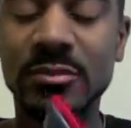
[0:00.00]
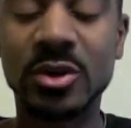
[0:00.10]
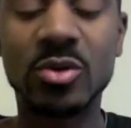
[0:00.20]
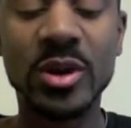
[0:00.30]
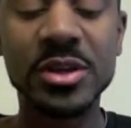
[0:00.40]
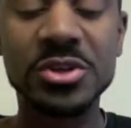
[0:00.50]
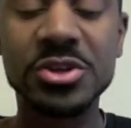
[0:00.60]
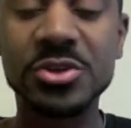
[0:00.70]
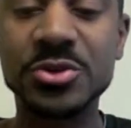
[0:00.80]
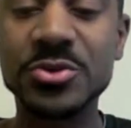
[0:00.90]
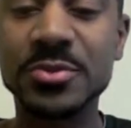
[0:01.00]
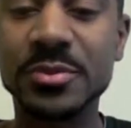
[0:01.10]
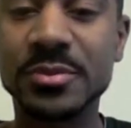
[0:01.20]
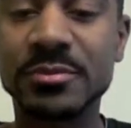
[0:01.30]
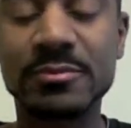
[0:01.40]
Great shoe.
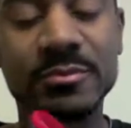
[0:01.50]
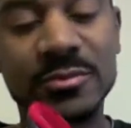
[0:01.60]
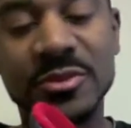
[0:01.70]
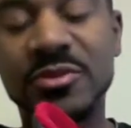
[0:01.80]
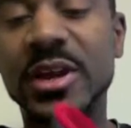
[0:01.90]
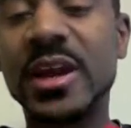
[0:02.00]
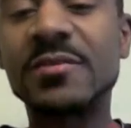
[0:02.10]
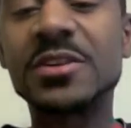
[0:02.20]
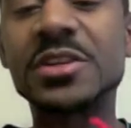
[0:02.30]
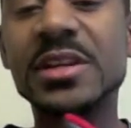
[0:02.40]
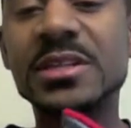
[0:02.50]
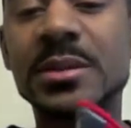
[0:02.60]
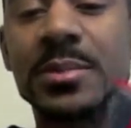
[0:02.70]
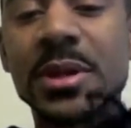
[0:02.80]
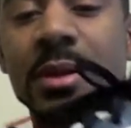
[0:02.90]
If you have a chance to pick